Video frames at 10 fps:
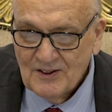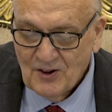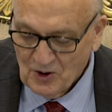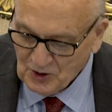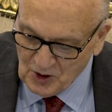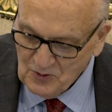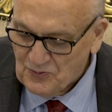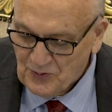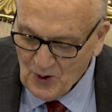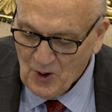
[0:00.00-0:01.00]
or
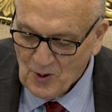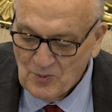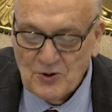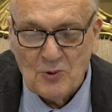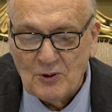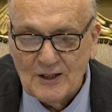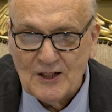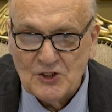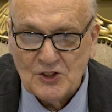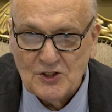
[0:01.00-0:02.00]
confirm your
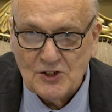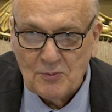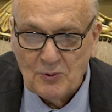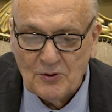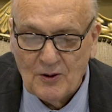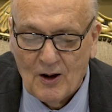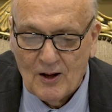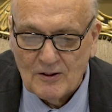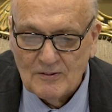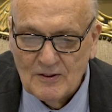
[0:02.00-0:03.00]
relationship with
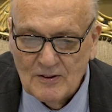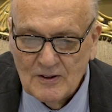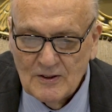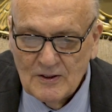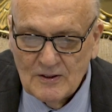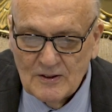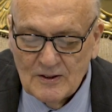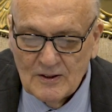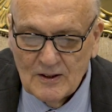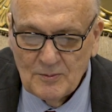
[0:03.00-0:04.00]
God.
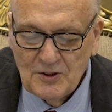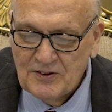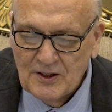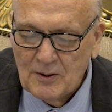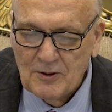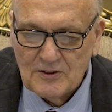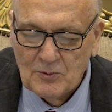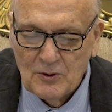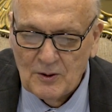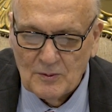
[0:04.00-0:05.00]
I mean, think about the
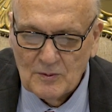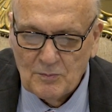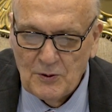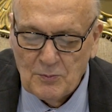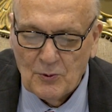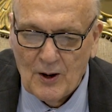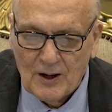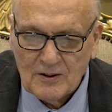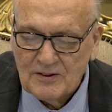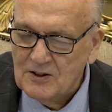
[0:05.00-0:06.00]
way people
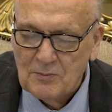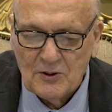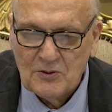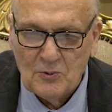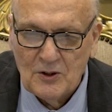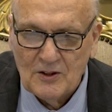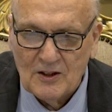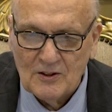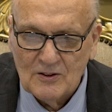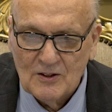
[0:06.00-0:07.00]
act. Think about the way
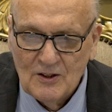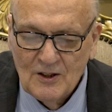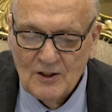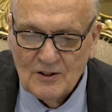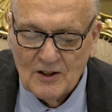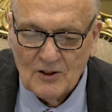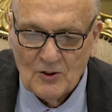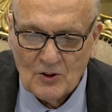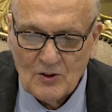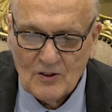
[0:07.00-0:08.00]
they look.
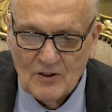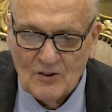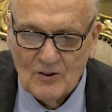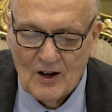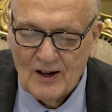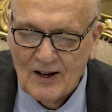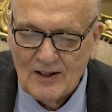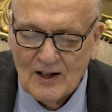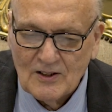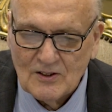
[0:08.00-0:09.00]
You know,
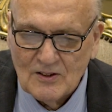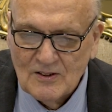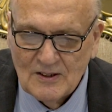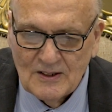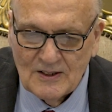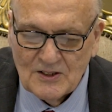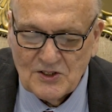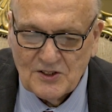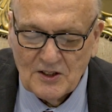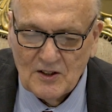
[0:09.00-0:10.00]
I can
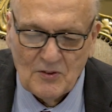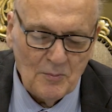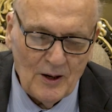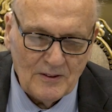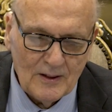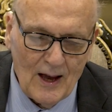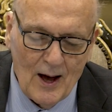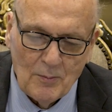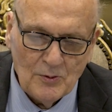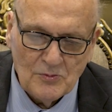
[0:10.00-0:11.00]
just think even about the
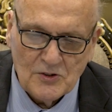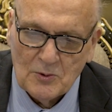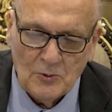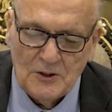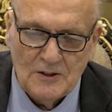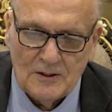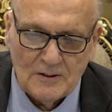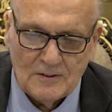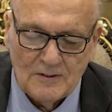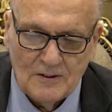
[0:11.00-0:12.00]
albums that we
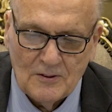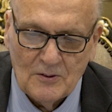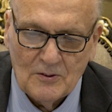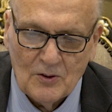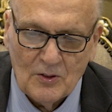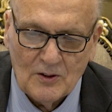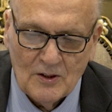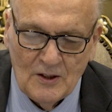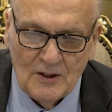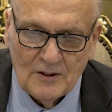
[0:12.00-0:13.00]
did, you know, or the
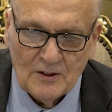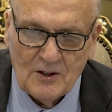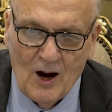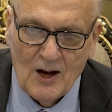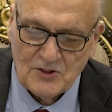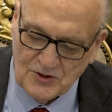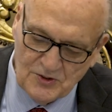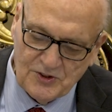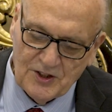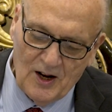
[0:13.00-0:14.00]

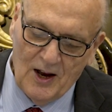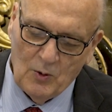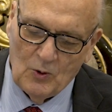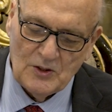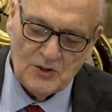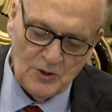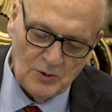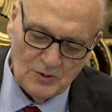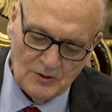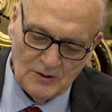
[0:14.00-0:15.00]
concerts that I went
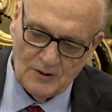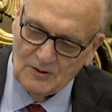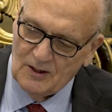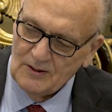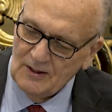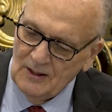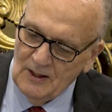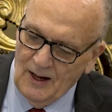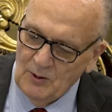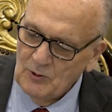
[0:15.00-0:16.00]
to. You know,
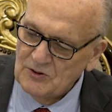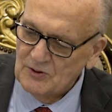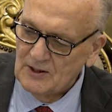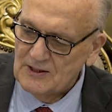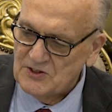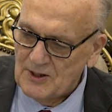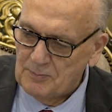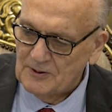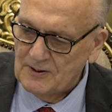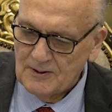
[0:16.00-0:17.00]
I went to a Led
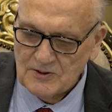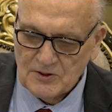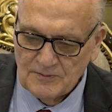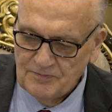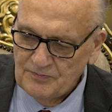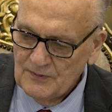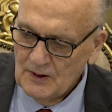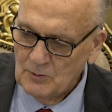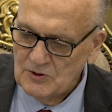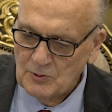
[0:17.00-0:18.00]
Zeppelin concert.
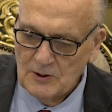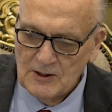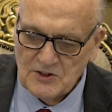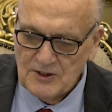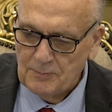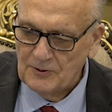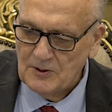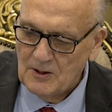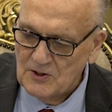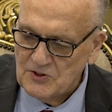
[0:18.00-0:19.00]
I went to a Led Zeppelin
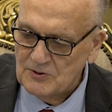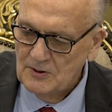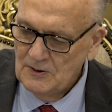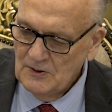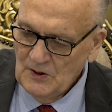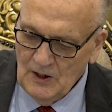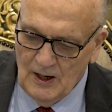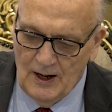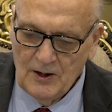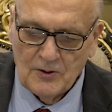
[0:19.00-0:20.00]
concert
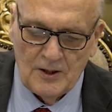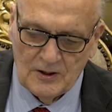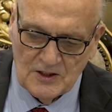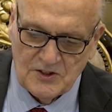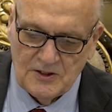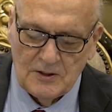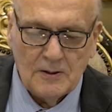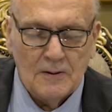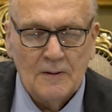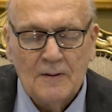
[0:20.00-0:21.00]
high on
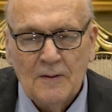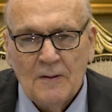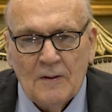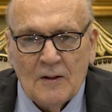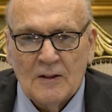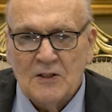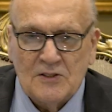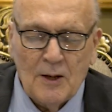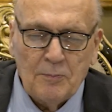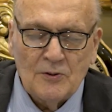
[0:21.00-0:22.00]
LSD. Led
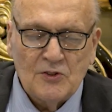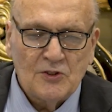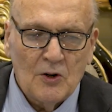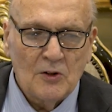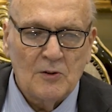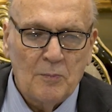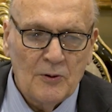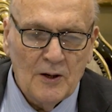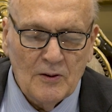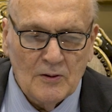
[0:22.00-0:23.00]
Zeppelin started to
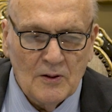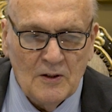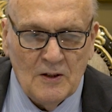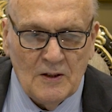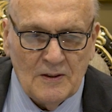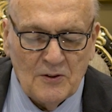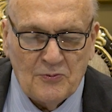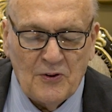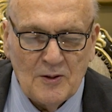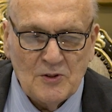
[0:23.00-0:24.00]
play their
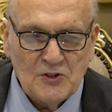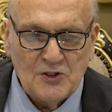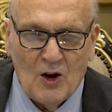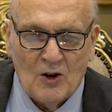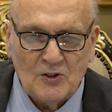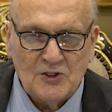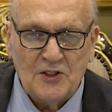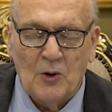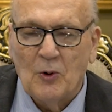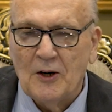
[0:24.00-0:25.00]
famous song,
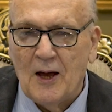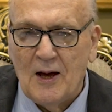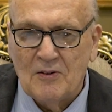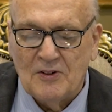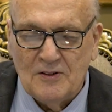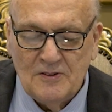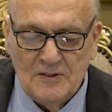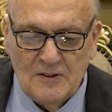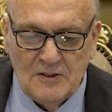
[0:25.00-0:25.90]
Stairway to Heaven.